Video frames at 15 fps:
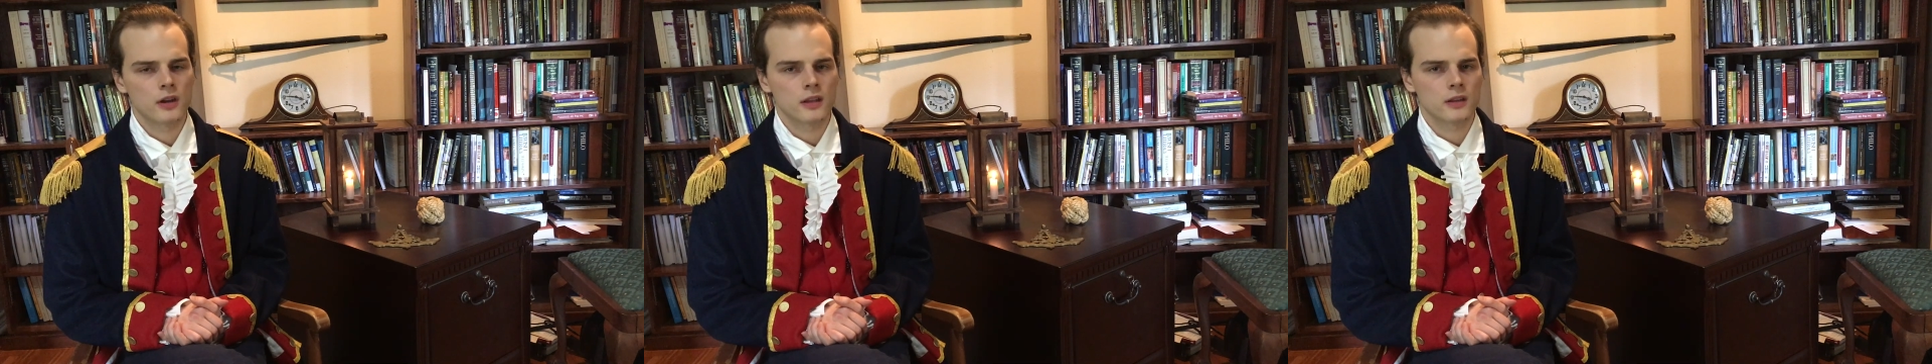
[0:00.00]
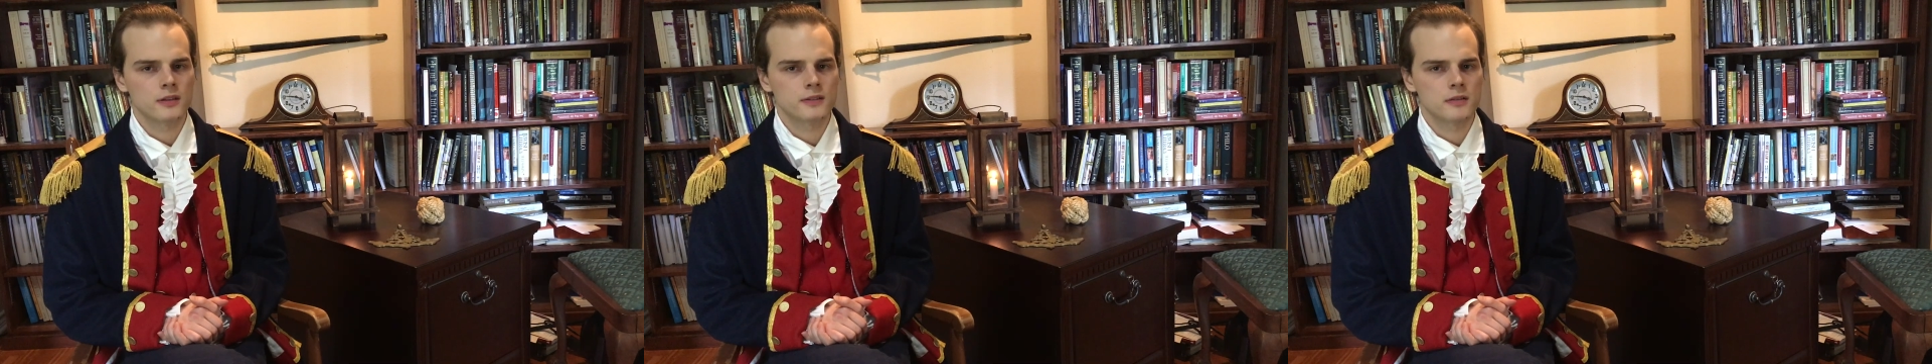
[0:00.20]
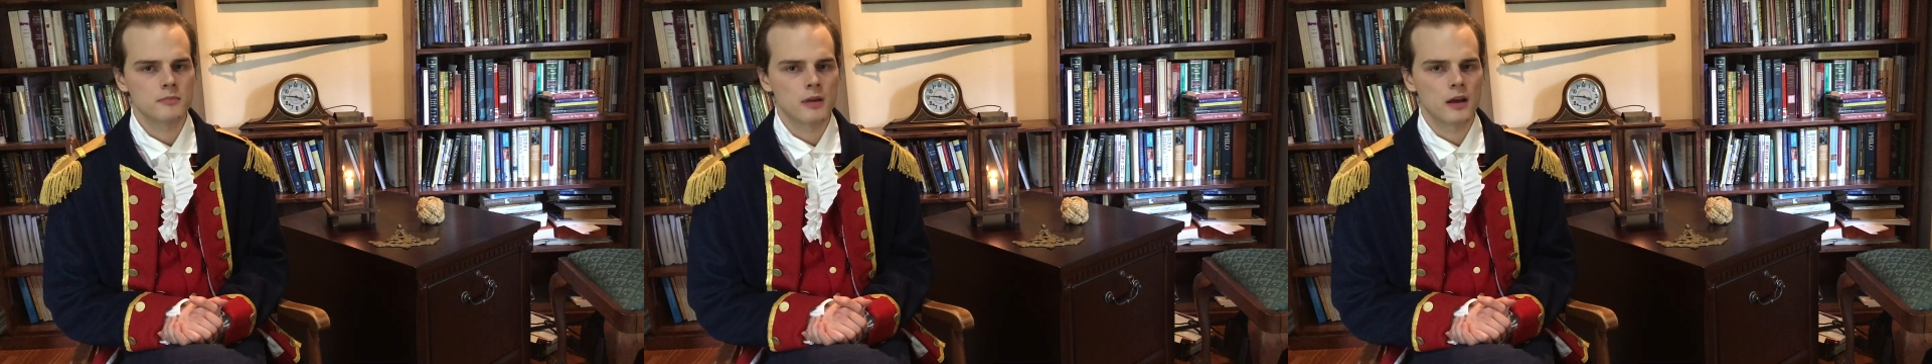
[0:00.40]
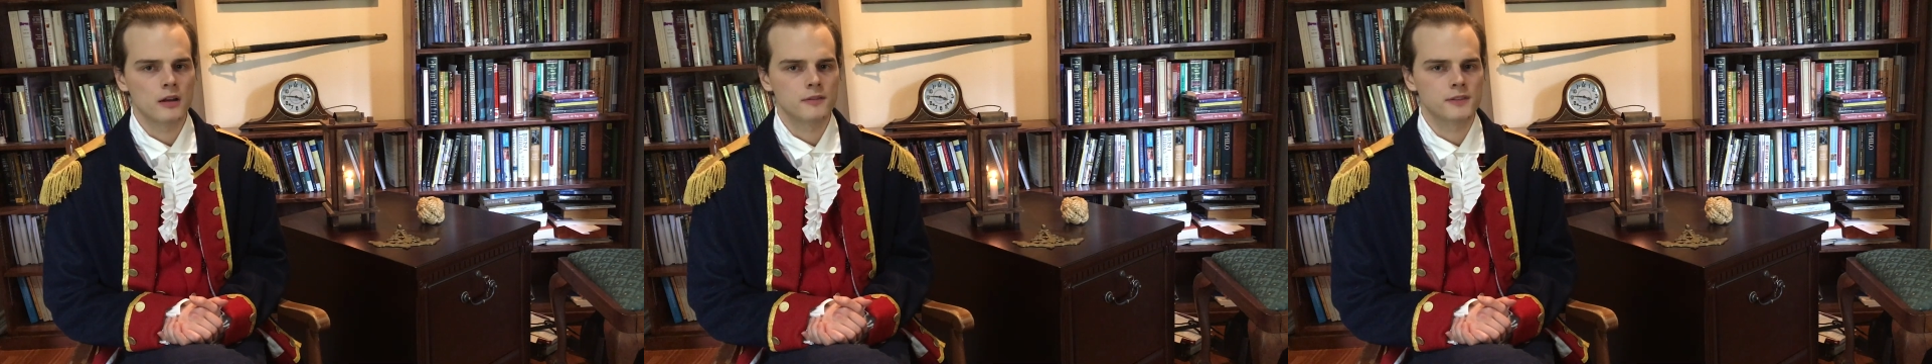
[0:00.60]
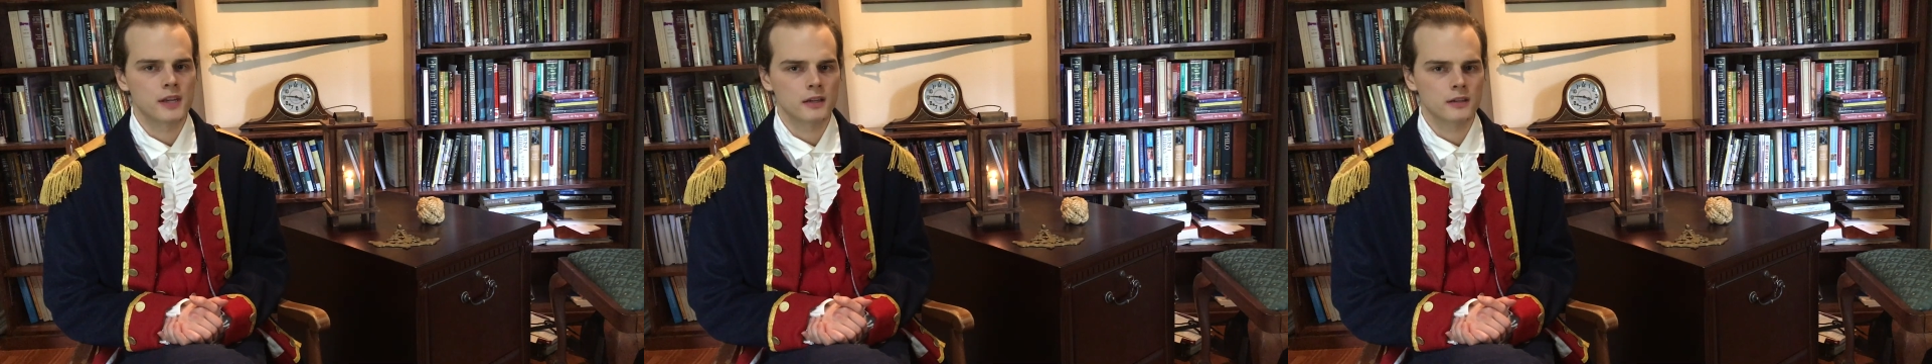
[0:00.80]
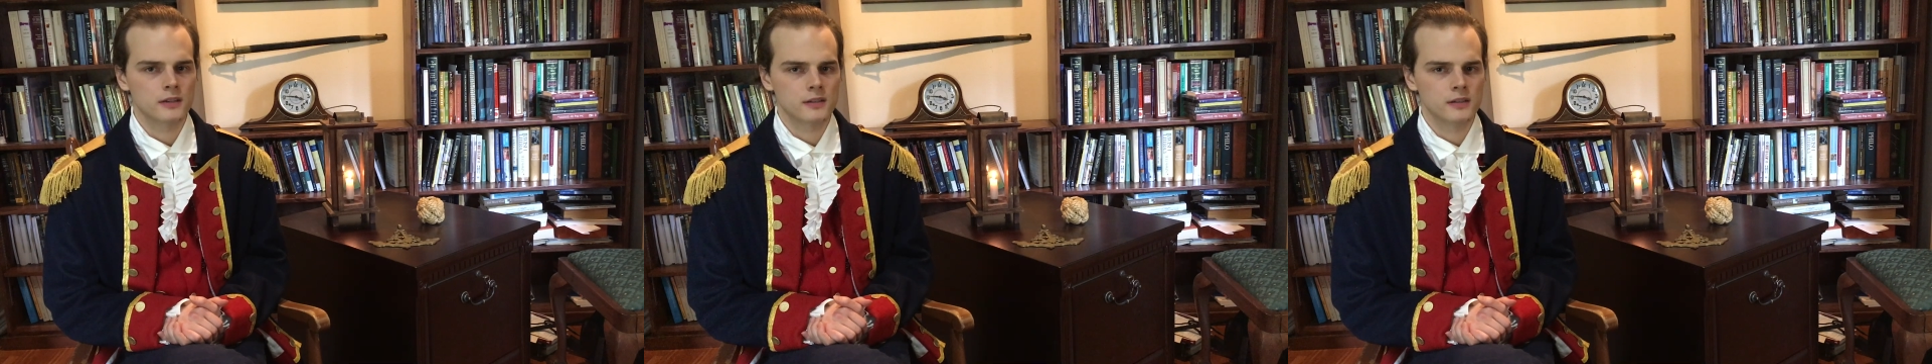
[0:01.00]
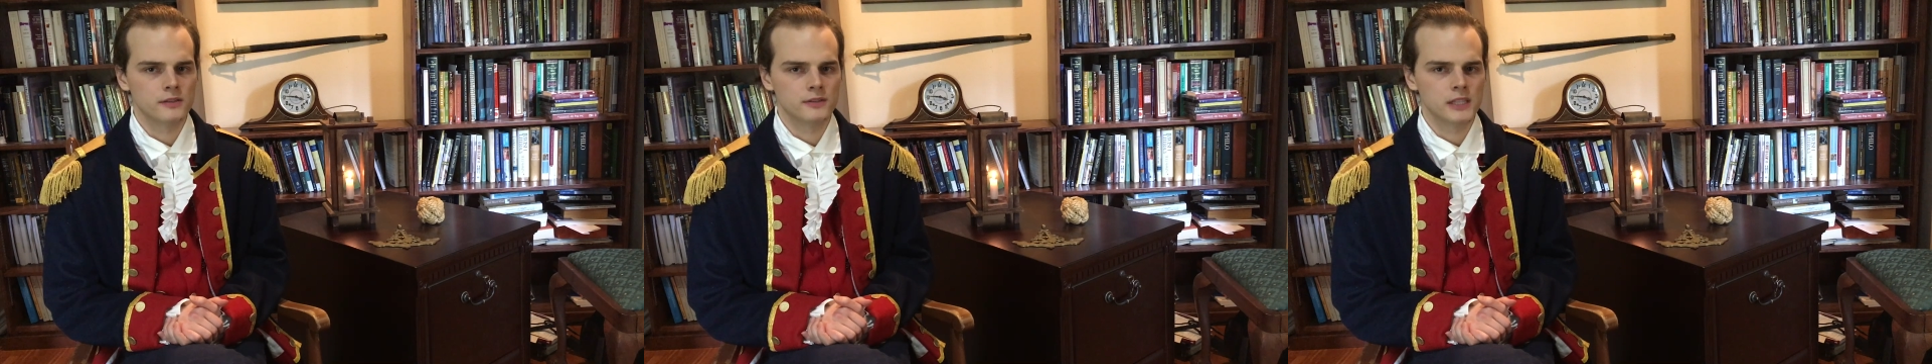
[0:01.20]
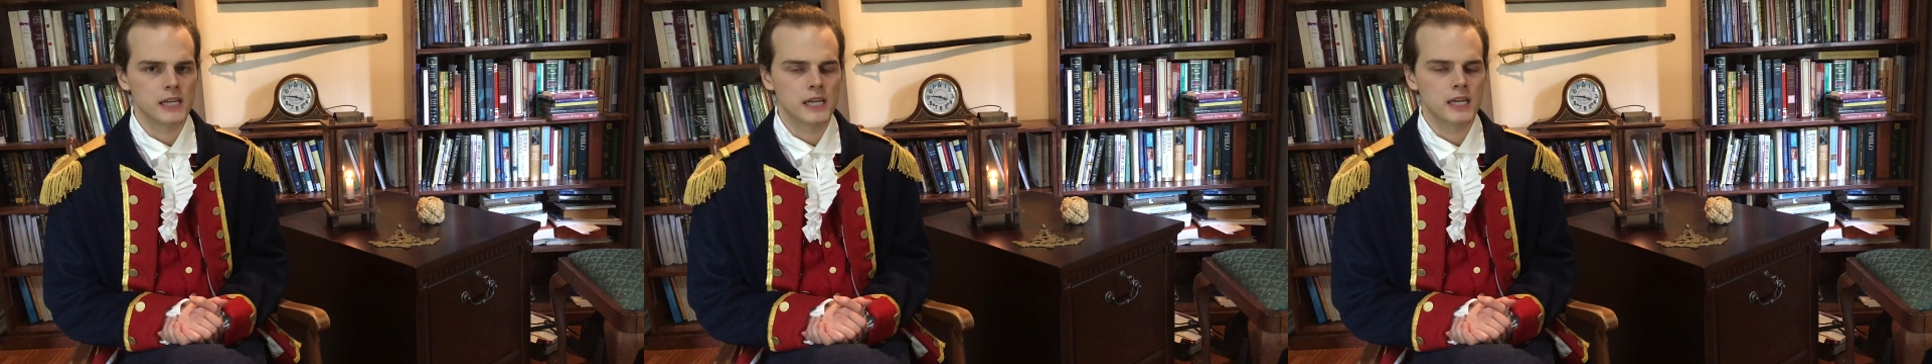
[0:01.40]
recent bout of sickness in the
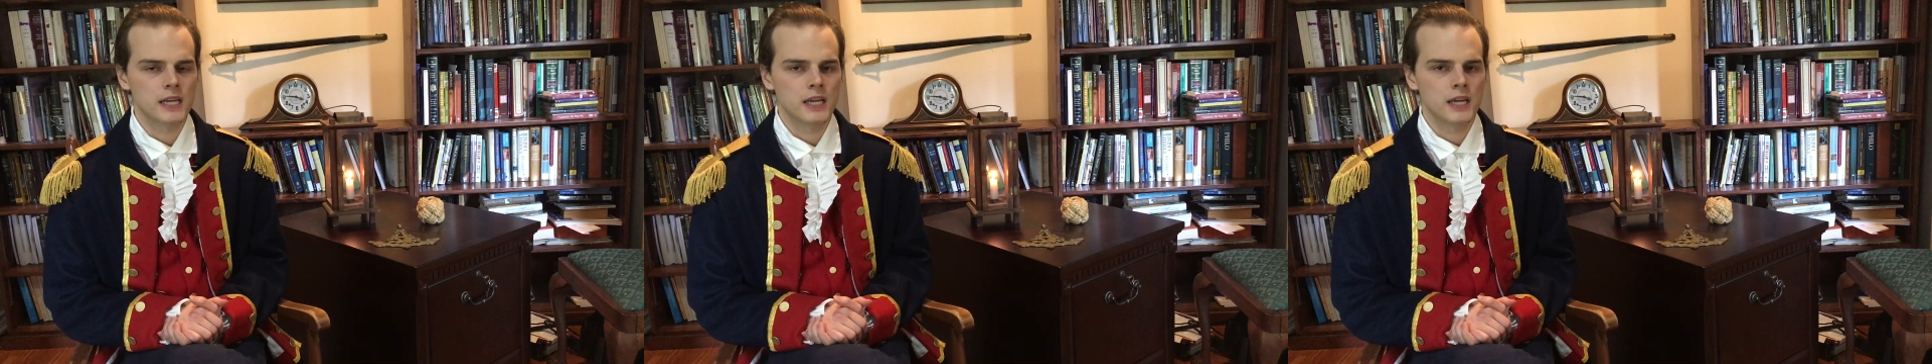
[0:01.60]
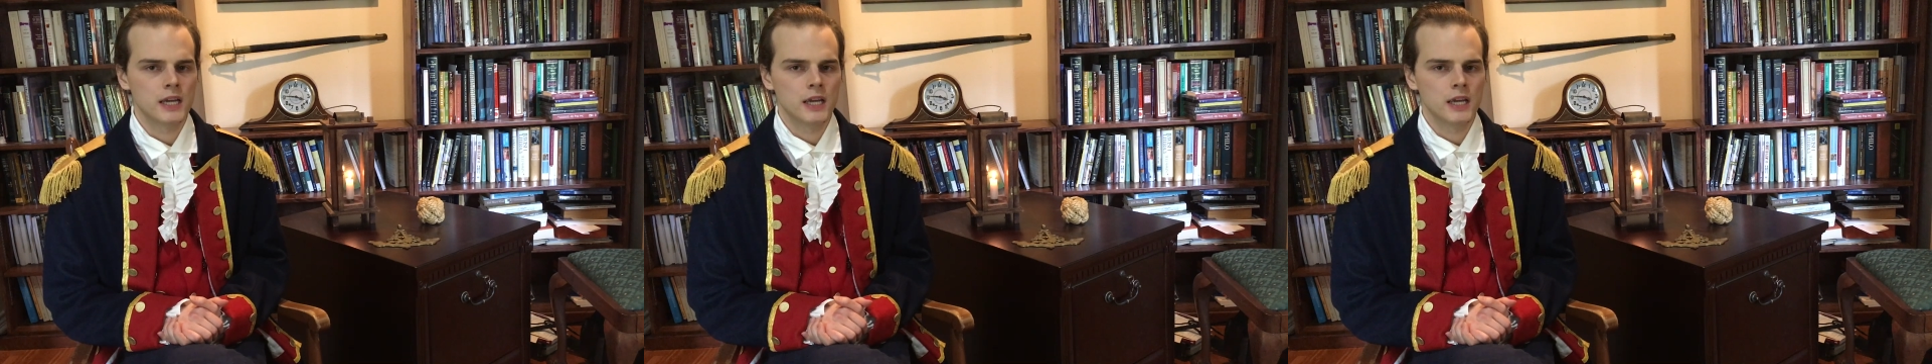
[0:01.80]
fleet,